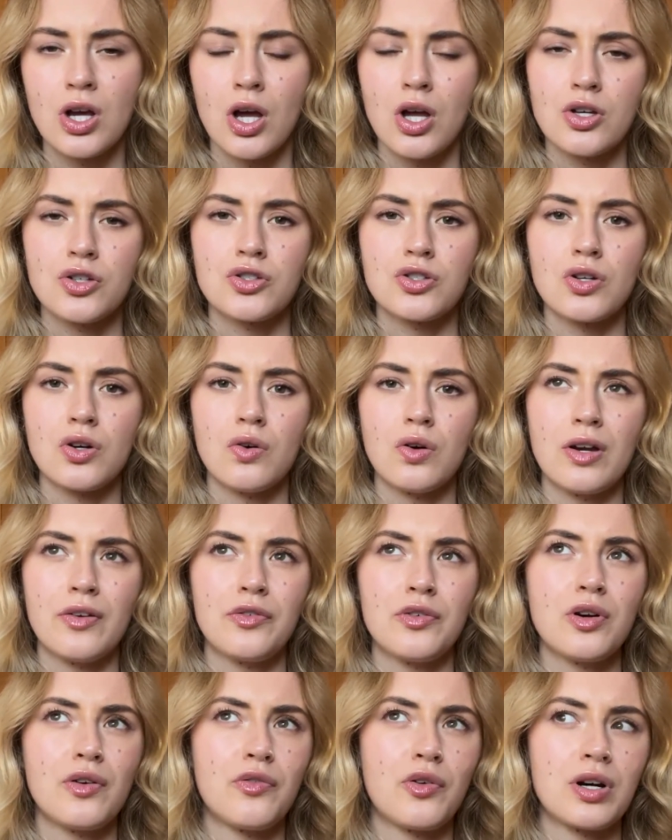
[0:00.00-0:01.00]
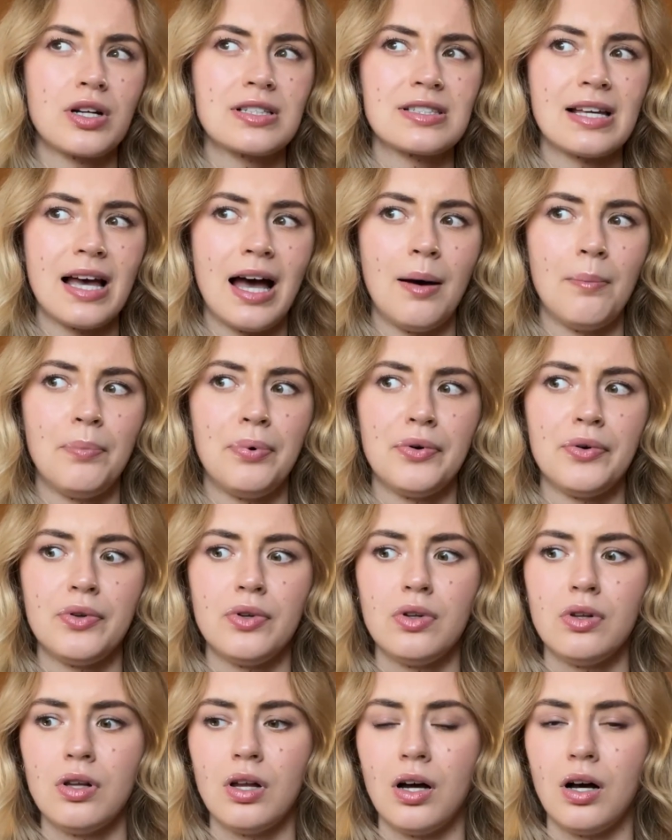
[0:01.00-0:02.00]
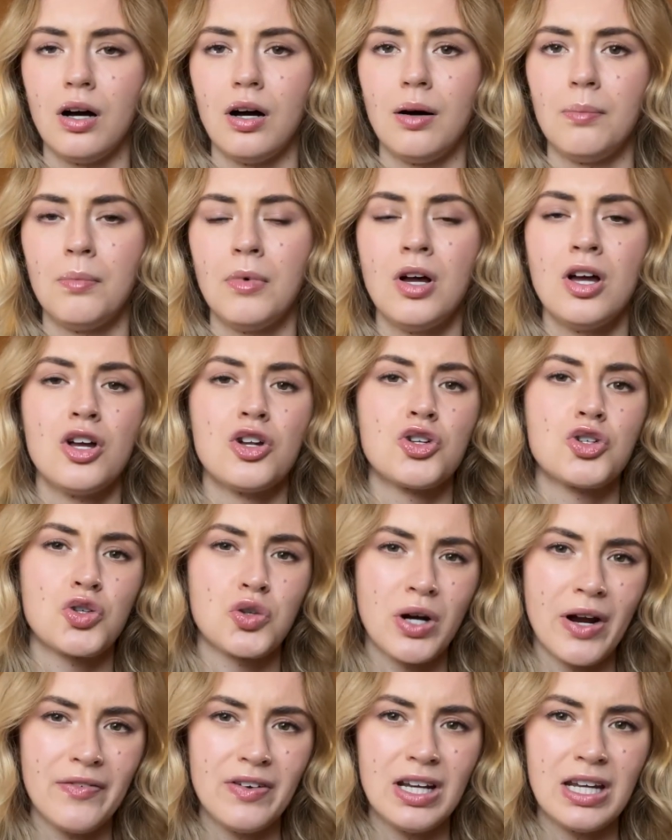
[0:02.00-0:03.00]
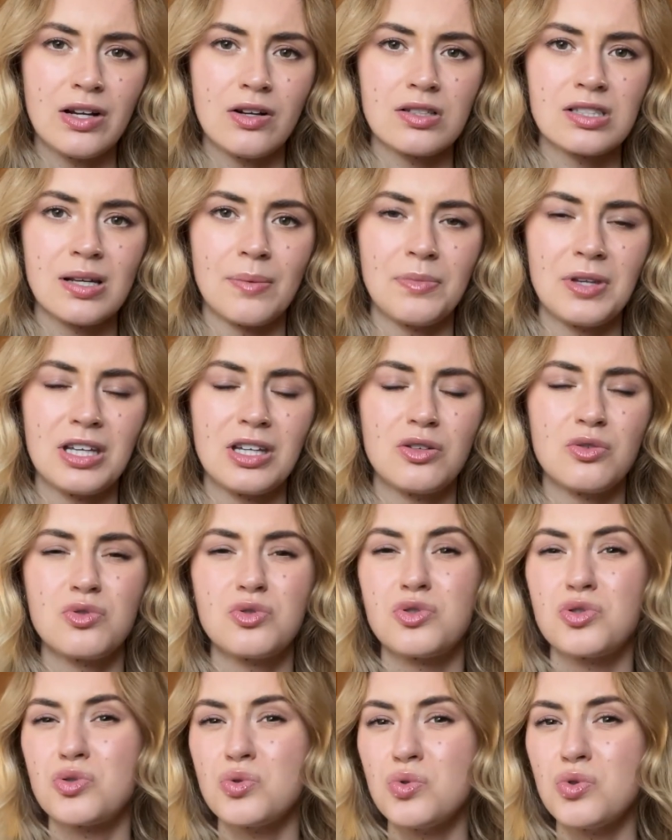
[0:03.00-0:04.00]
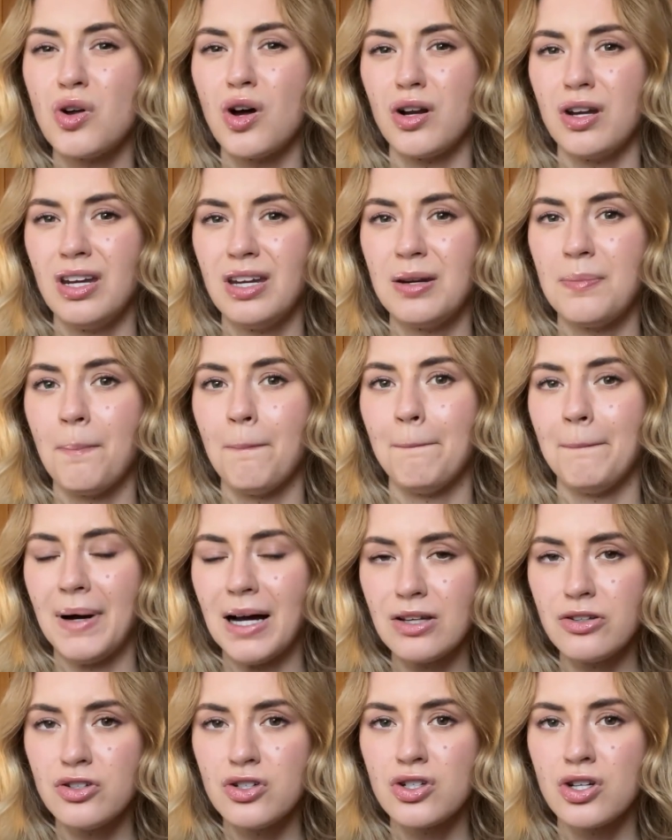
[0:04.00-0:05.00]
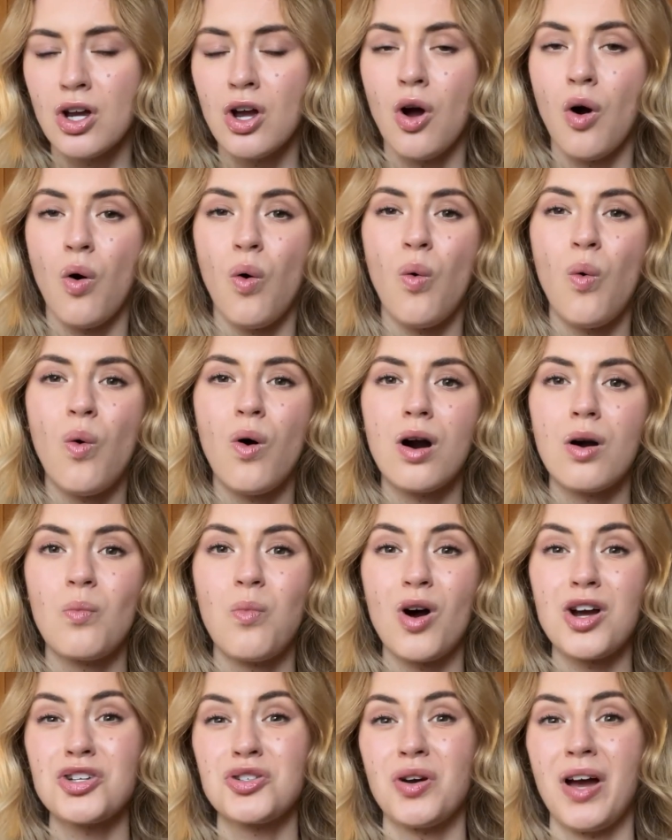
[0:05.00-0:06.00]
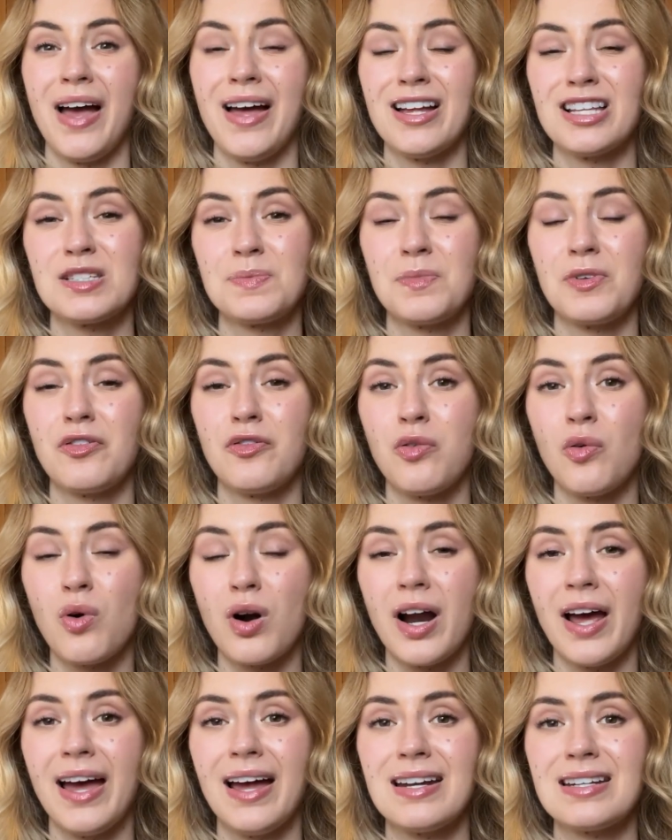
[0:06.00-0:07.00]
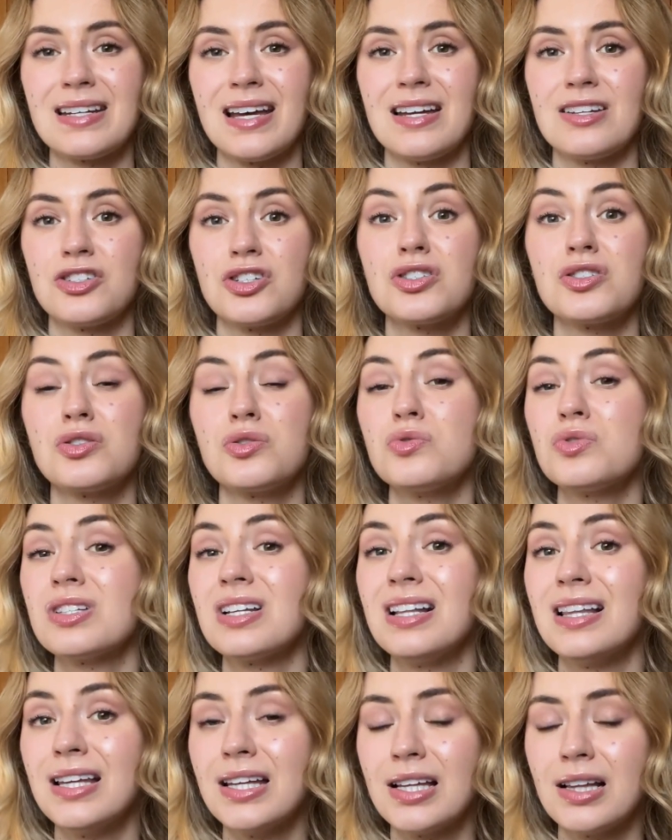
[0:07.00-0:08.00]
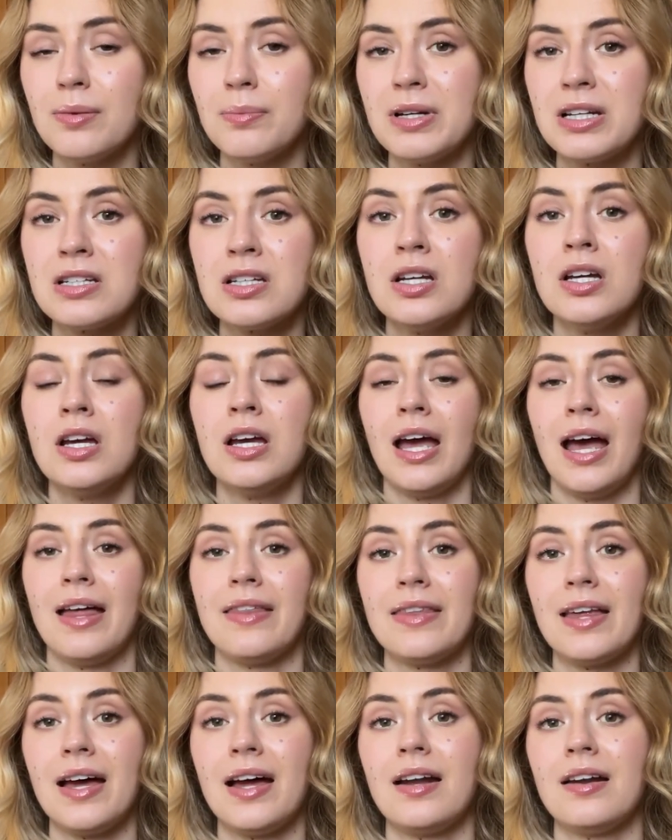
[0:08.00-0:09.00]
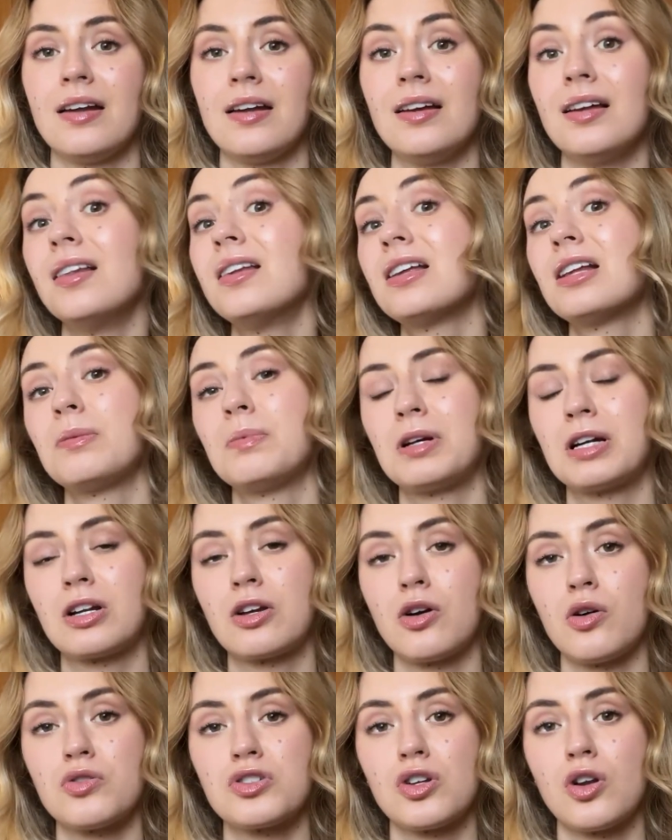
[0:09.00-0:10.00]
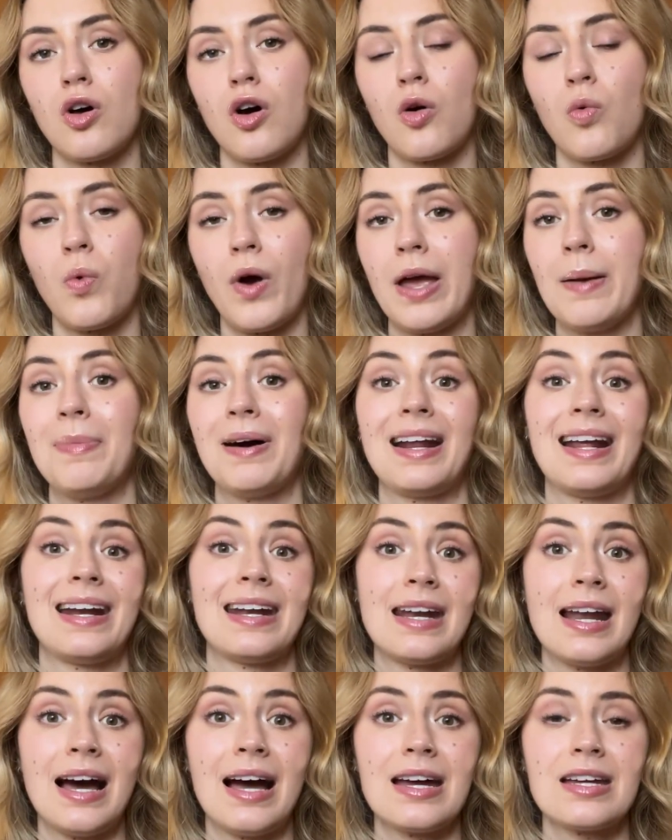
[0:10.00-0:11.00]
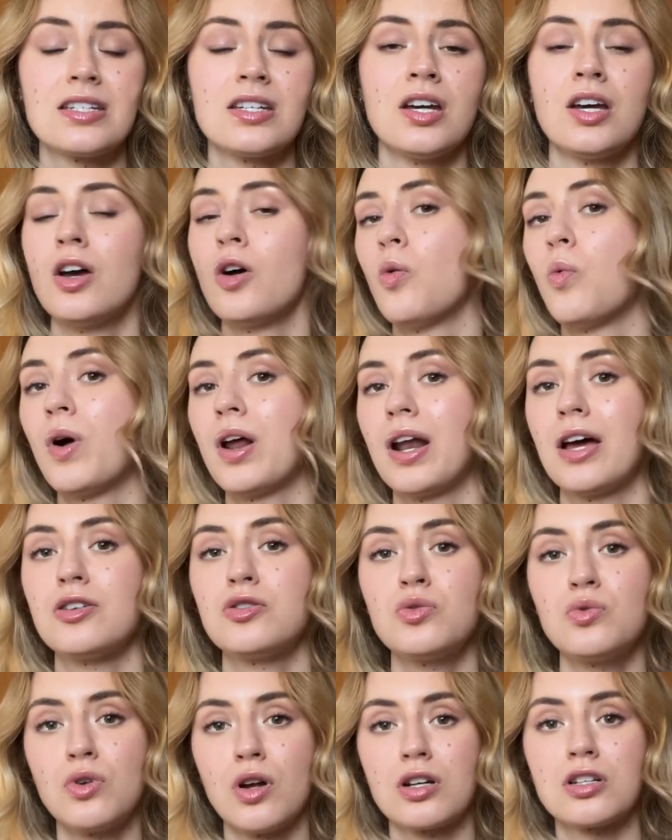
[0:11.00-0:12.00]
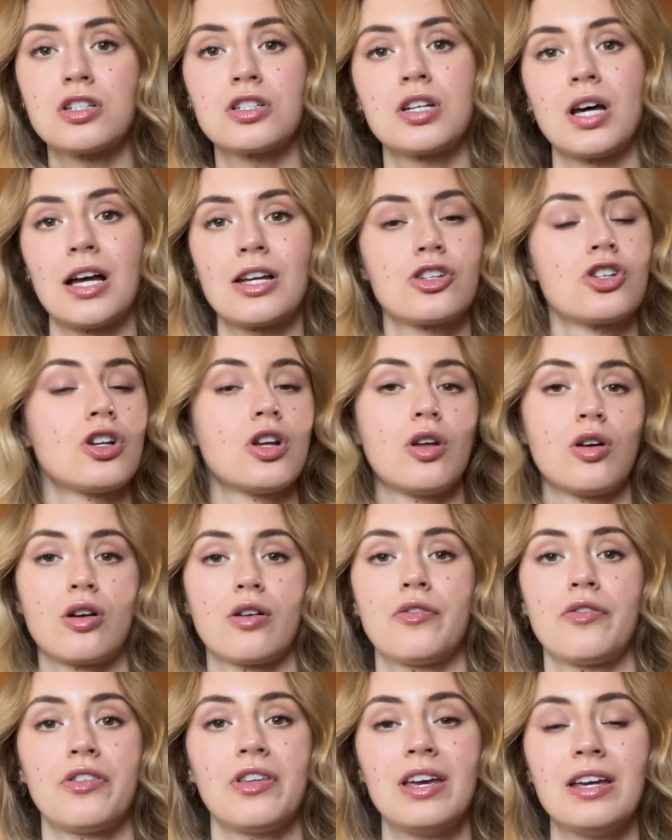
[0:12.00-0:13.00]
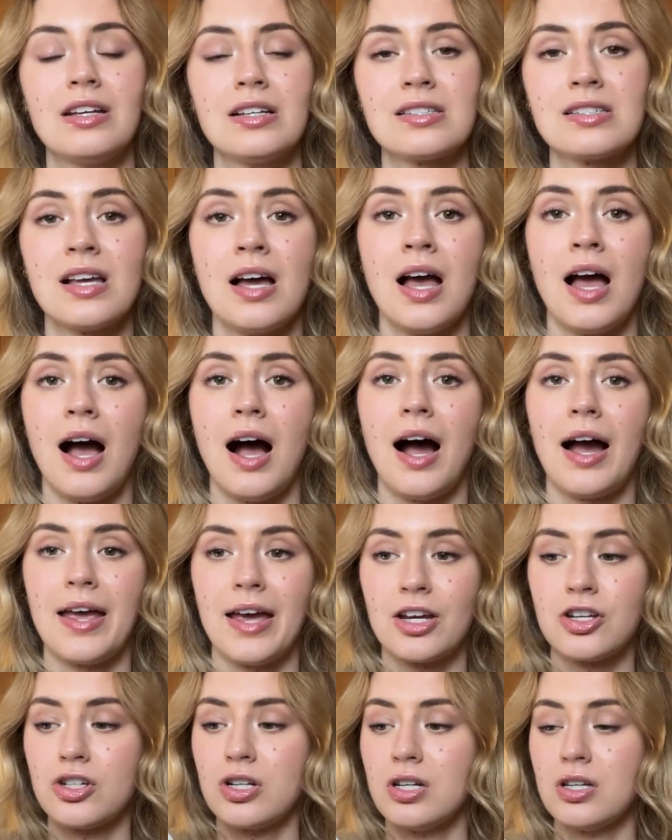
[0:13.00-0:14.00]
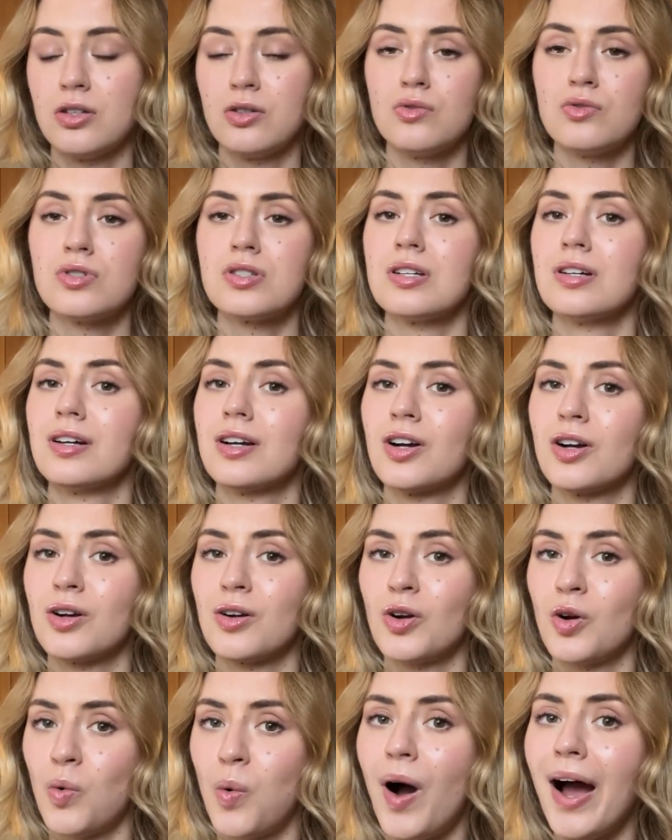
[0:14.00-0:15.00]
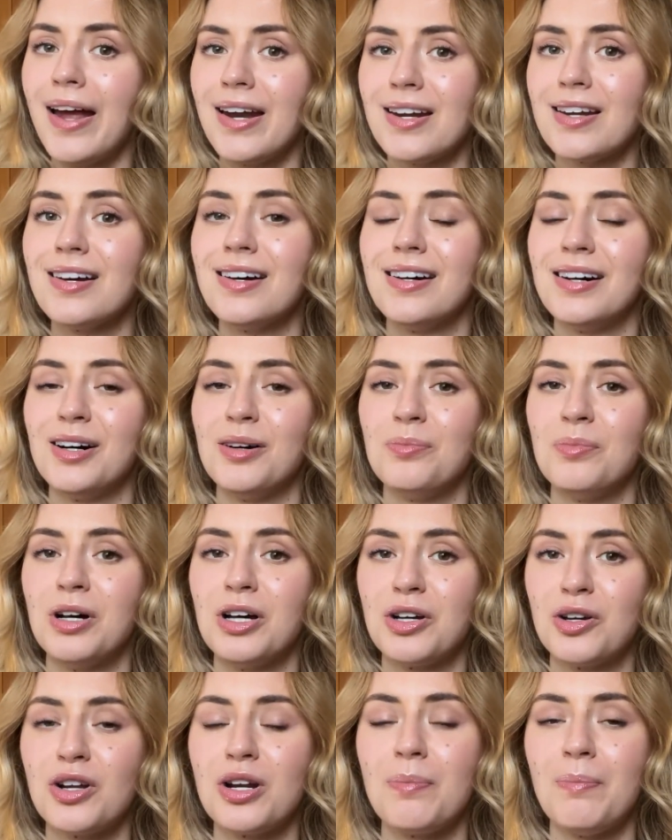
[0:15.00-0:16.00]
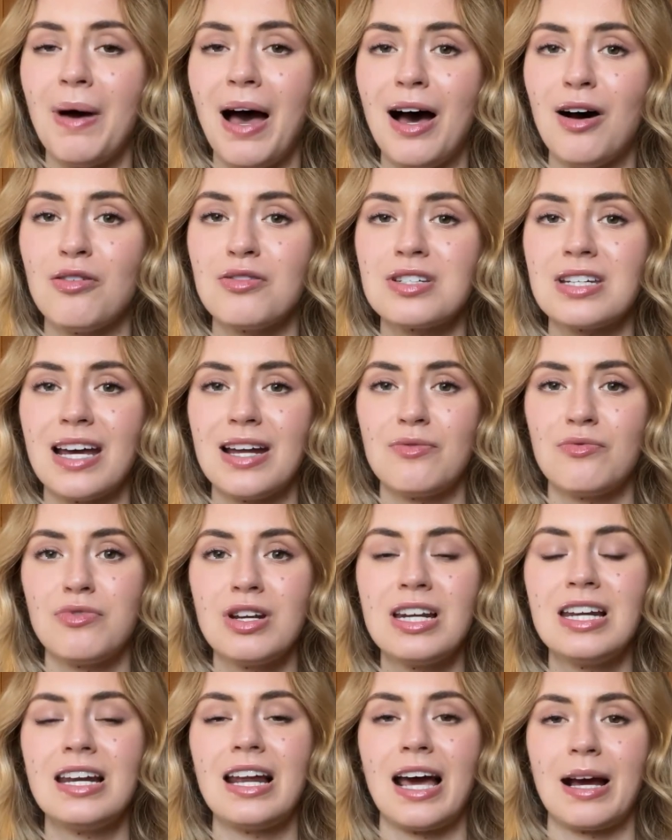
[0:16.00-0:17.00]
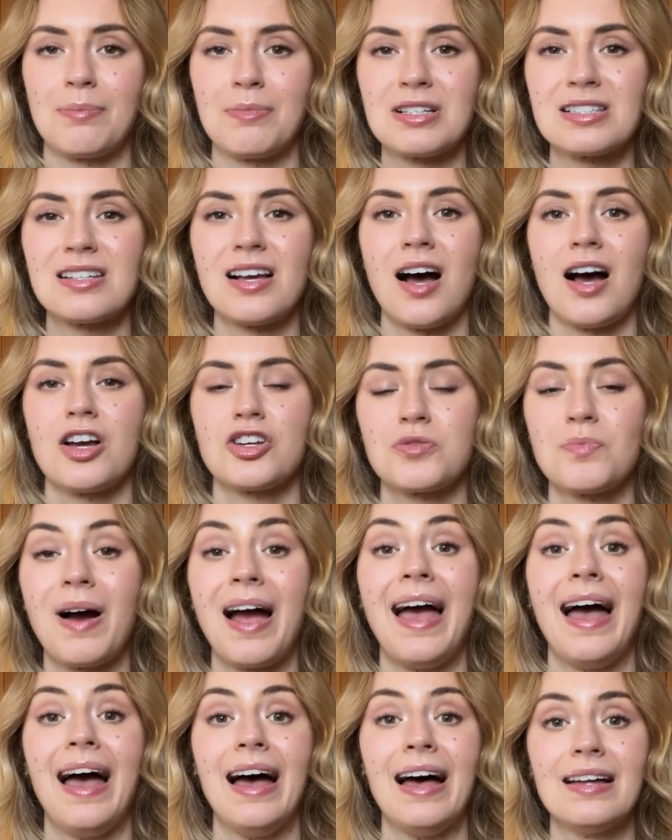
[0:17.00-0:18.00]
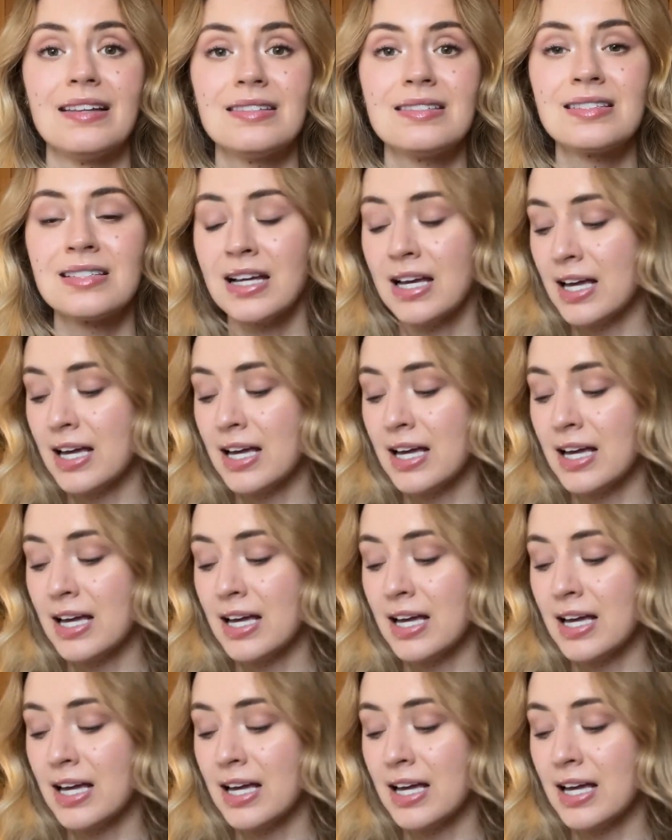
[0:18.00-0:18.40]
So if you're, for example, traveling or something, you do not need much, or wash your hands beforehand and just use a little bit, and then a little bit goes a long way. But at night, when I do not touch a lot of things, I actually use a quite a good amount and really like massage my hands.